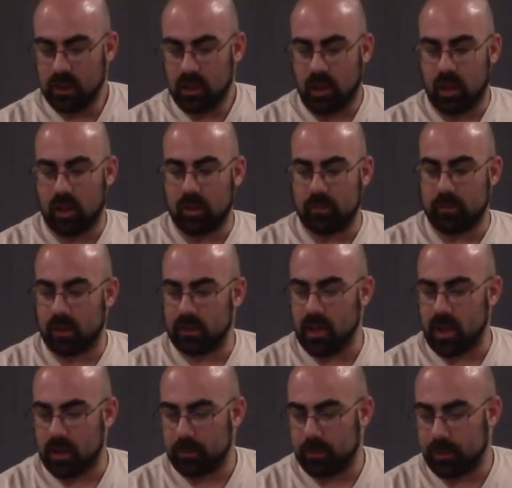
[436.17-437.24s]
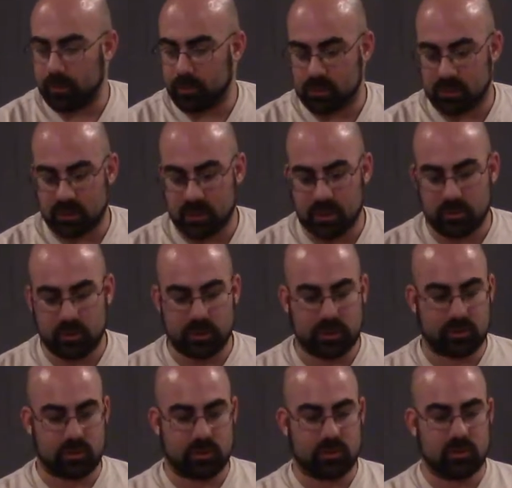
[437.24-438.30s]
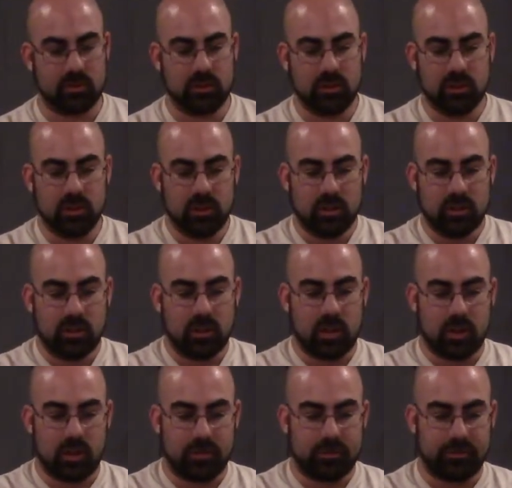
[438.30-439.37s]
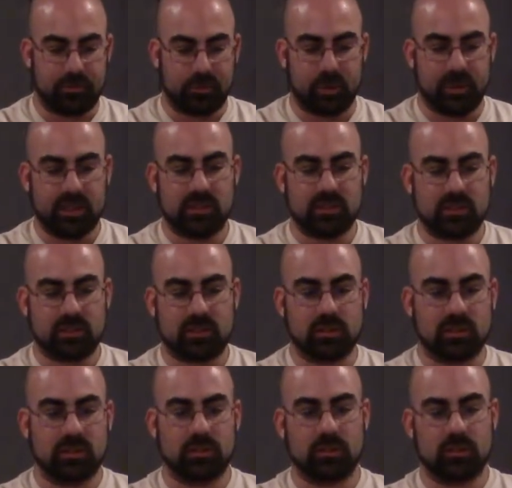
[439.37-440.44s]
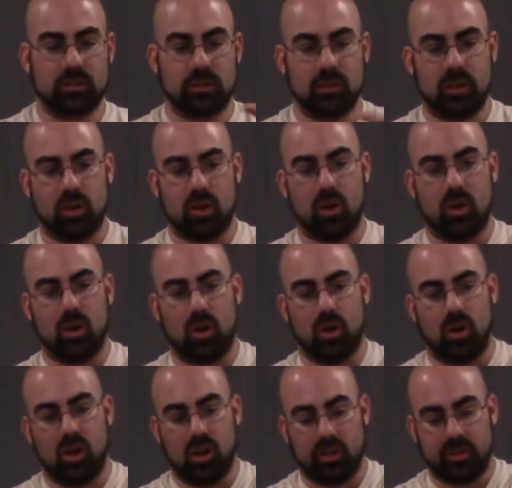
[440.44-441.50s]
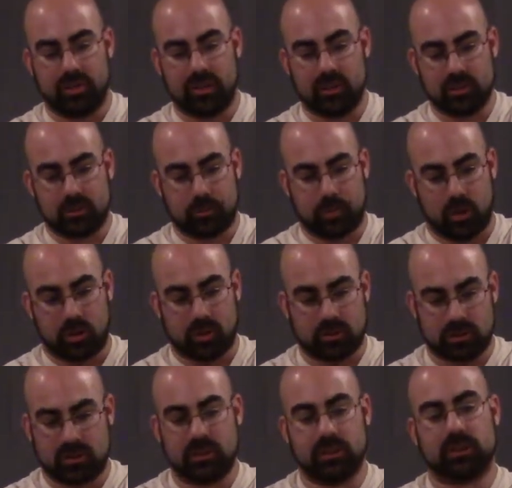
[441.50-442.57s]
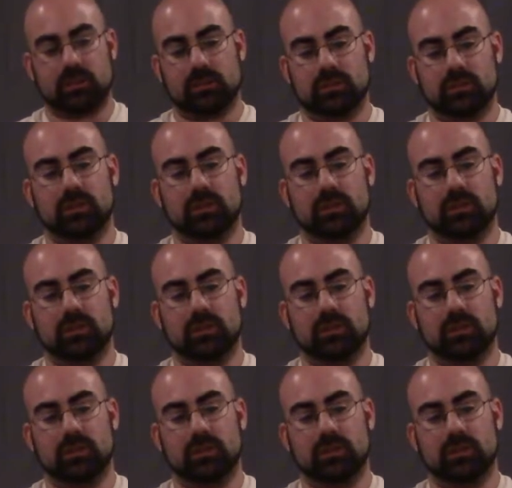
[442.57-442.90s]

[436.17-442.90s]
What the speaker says: A lot of people say we should freeze all these parts here